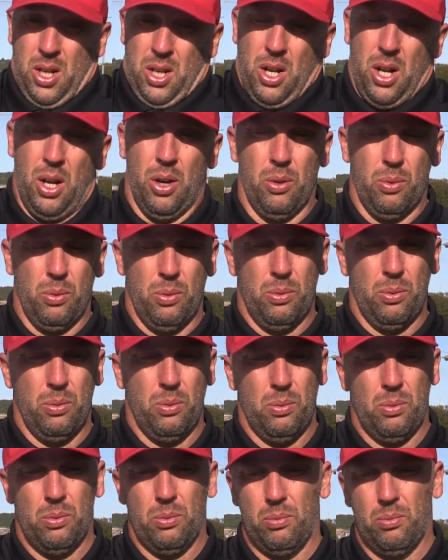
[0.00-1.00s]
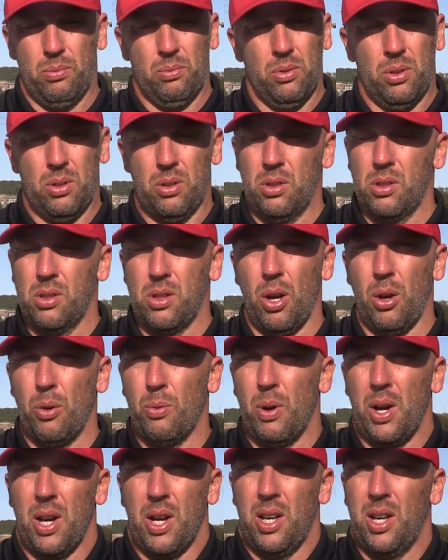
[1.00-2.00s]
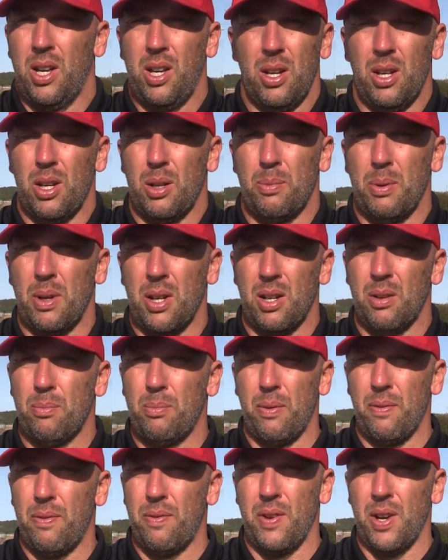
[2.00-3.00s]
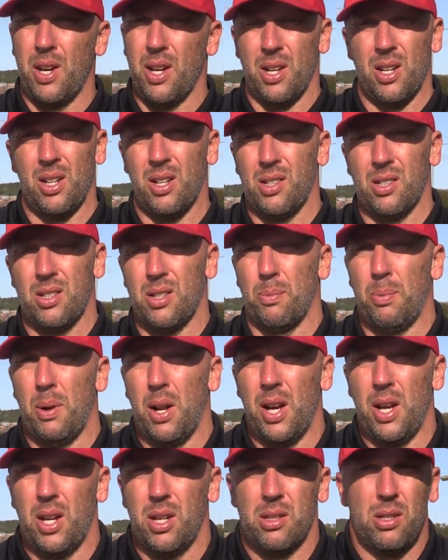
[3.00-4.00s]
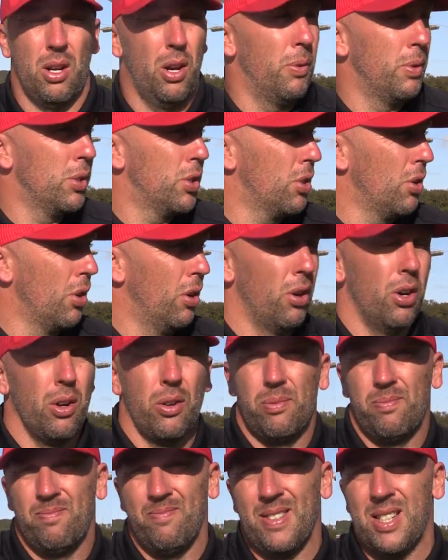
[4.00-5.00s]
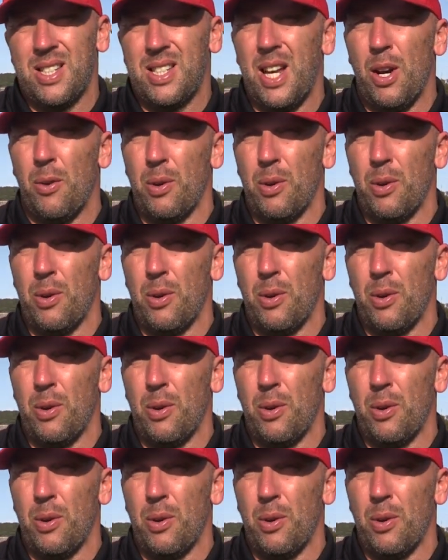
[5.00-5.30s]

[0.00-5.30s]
you know, there's no way he'd been fit to play, so we just got to see